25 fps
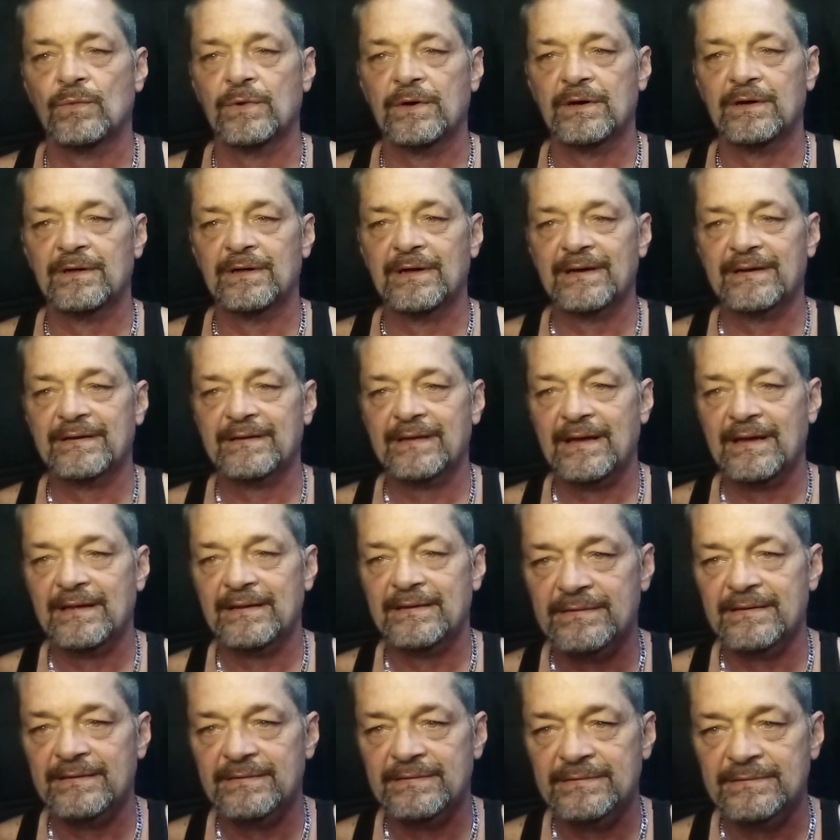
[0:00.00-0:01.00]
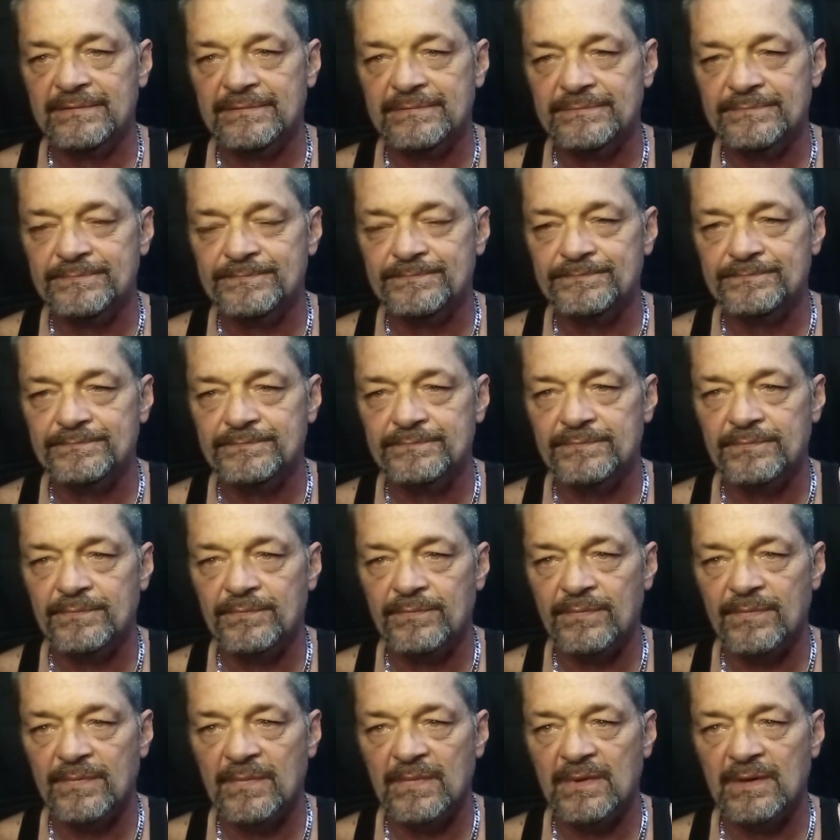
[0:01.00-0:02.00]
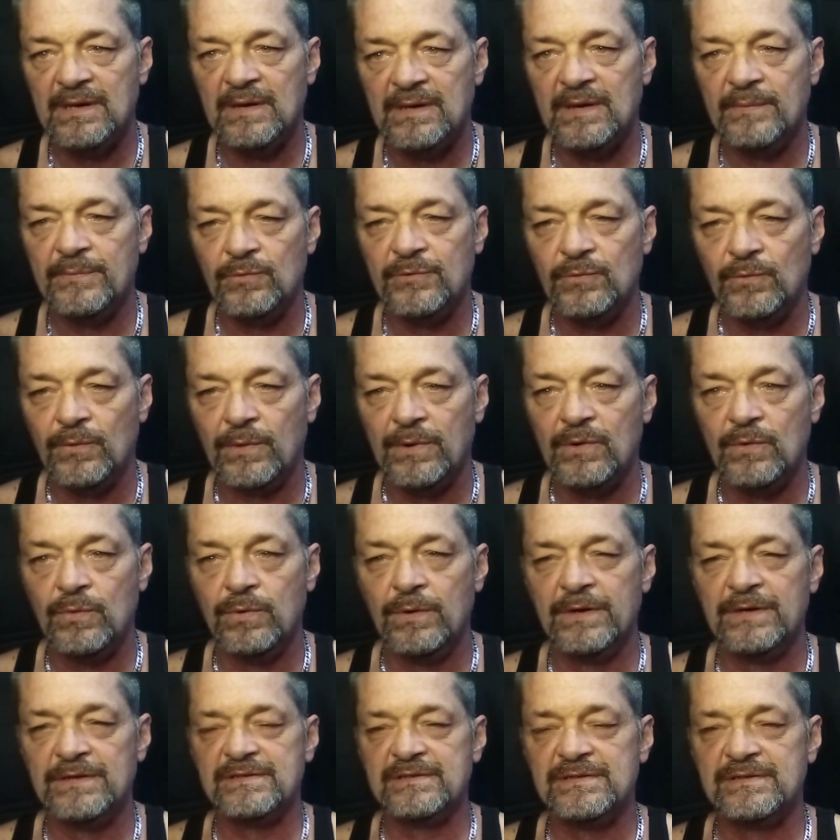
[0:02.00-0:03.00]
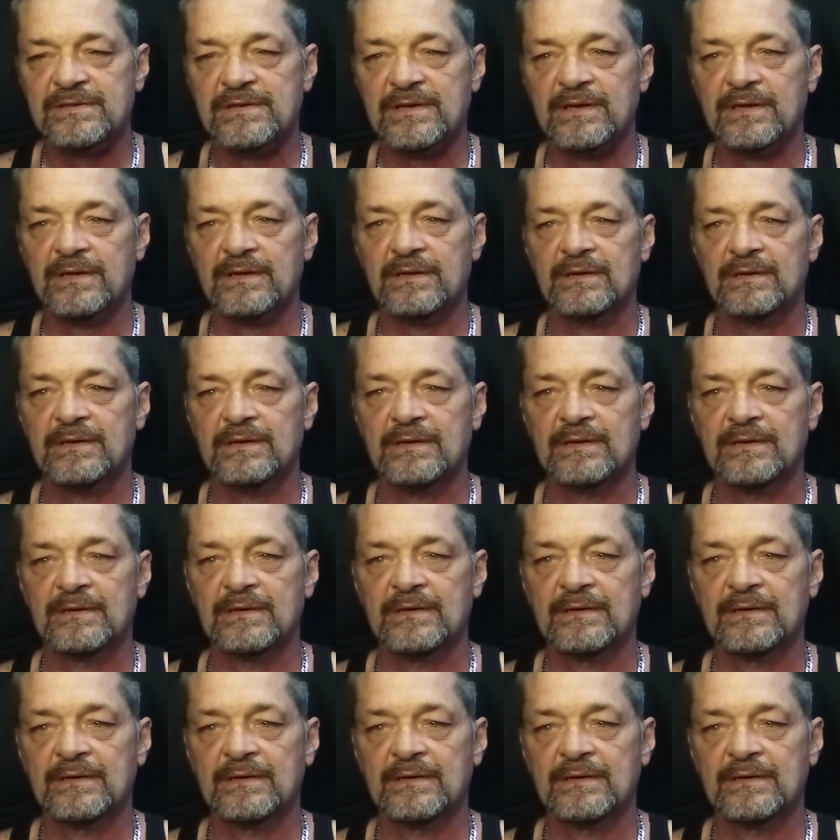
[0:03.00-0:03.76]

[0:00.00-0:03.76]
Well, I got a couple requests to